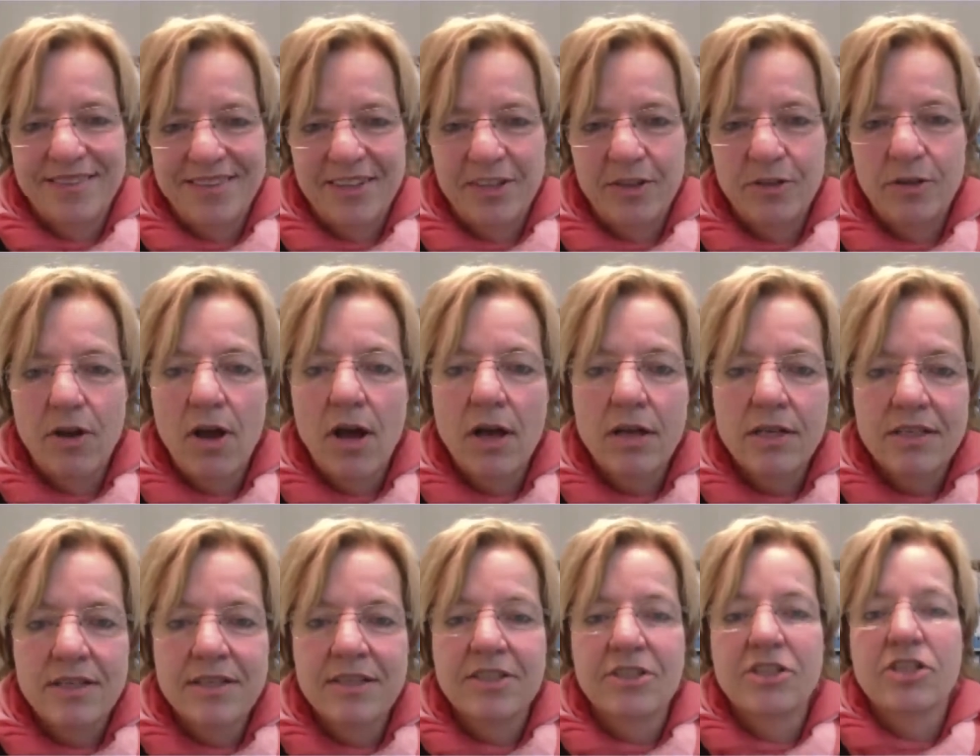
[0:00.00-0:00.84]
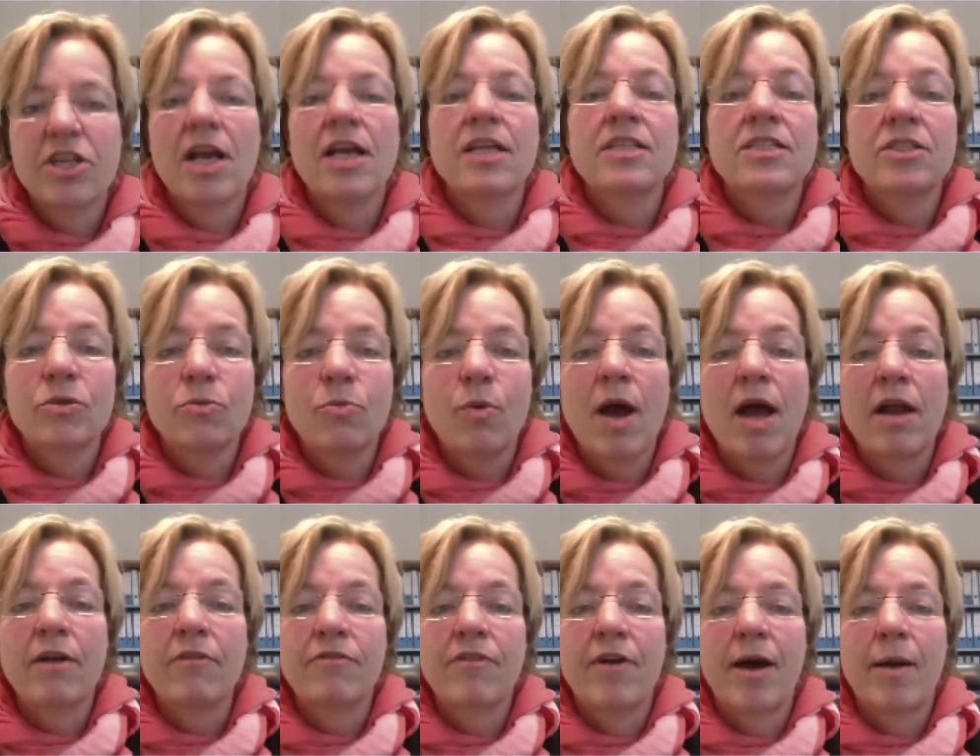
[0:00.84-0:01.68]
Not just
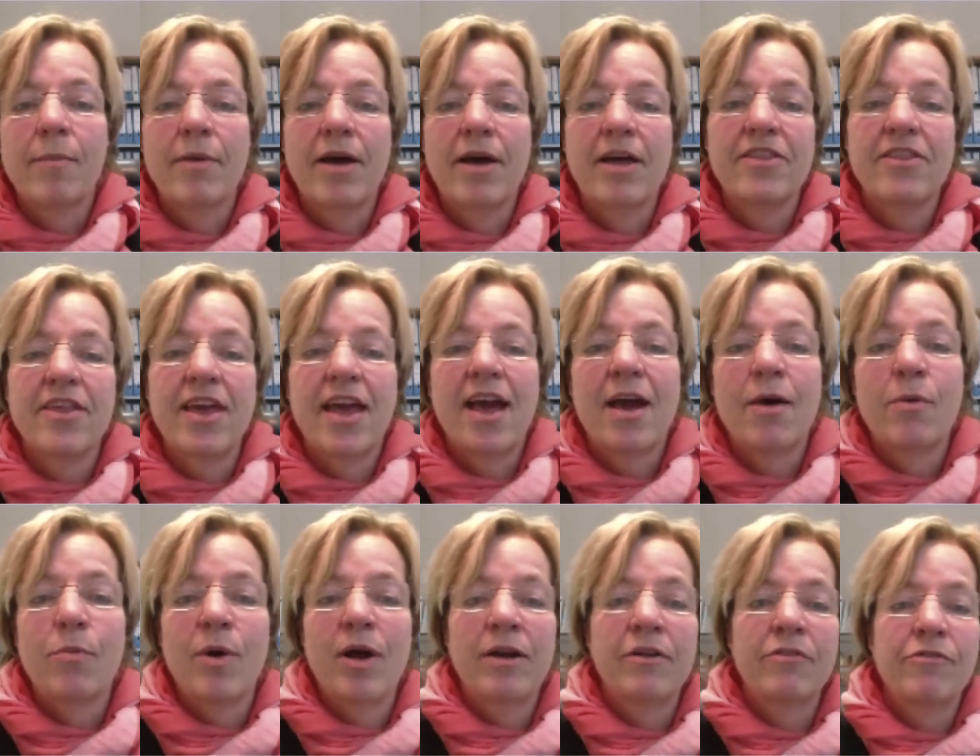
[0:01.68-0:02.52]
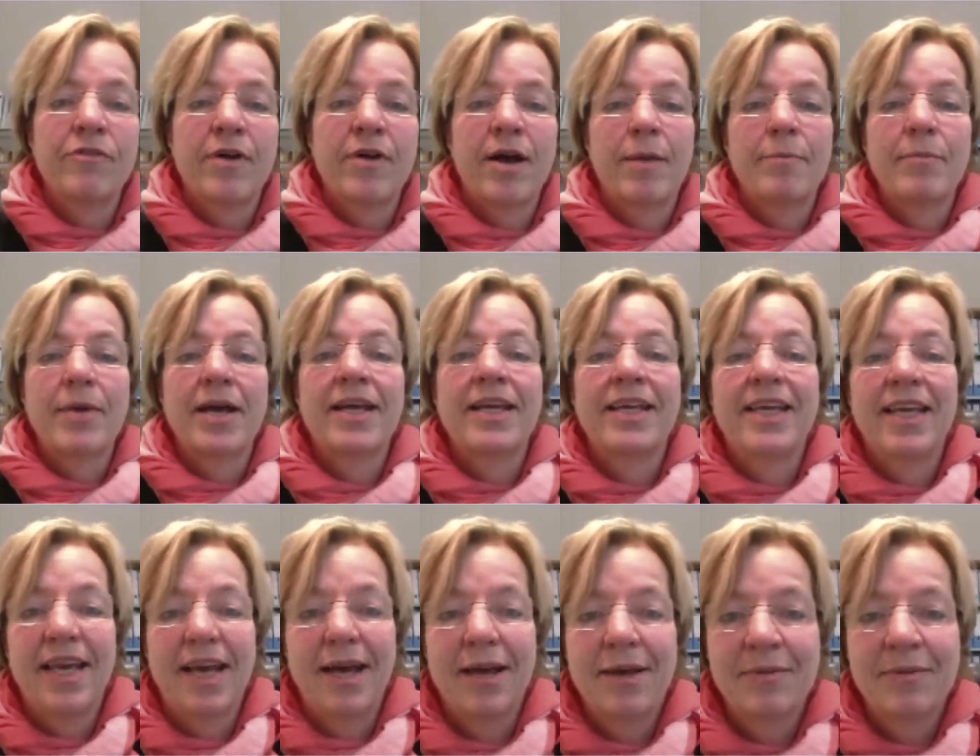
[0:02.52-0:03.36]
one farmer there, one farmer
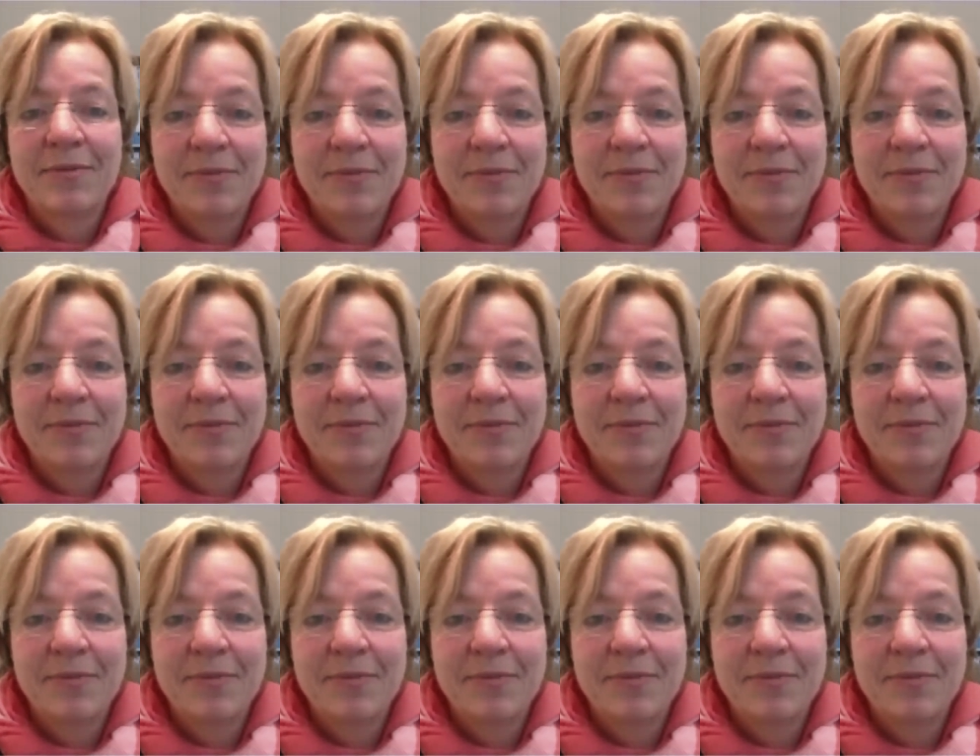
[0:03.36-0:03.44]
here.